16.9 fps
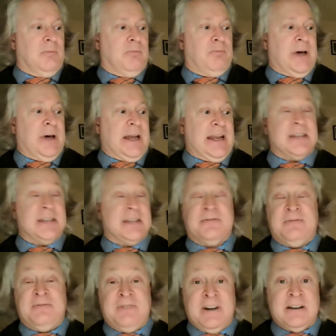But it's
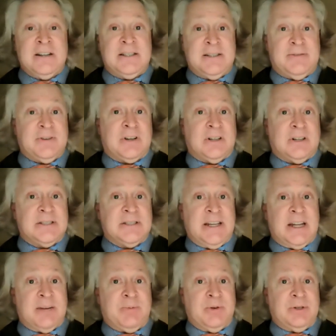very difficult to
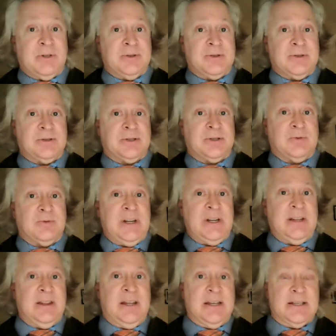get a producer to
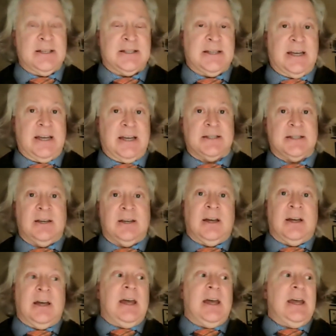read these days.
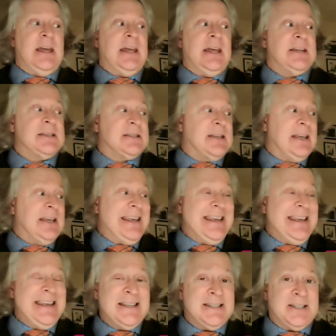It is
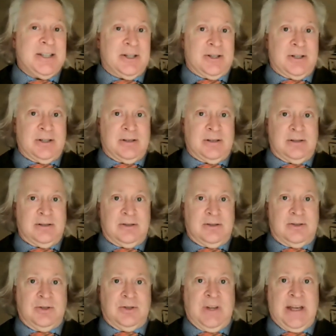easier
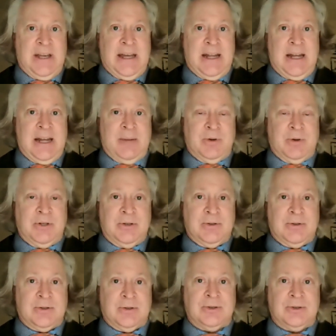to get a
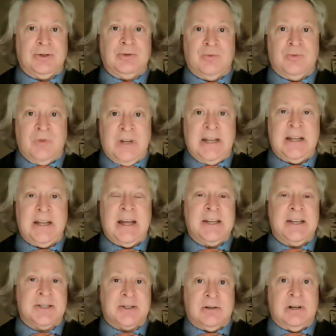producer to read
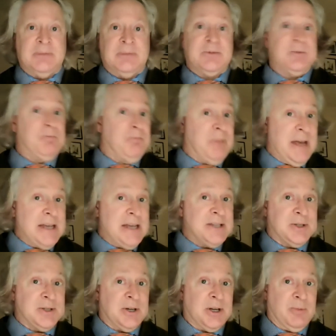a script
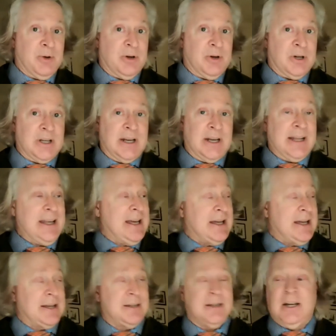based on a book. And
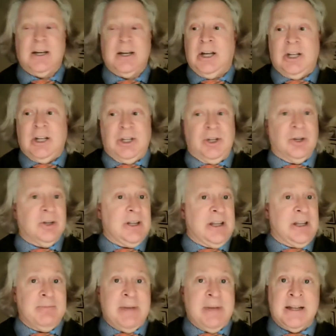again, you'll
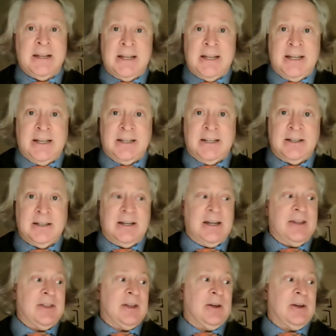email it in,
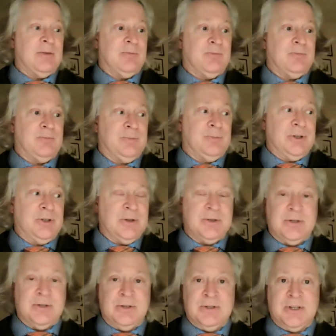and that
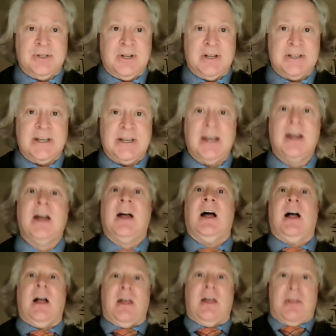producer is going to say,
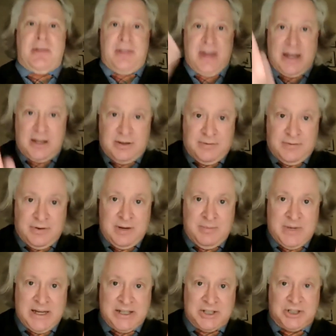thank you very
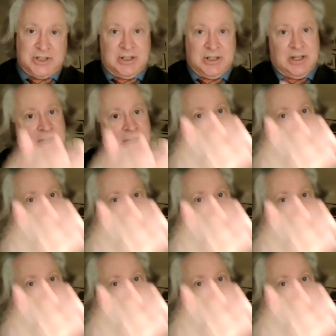much,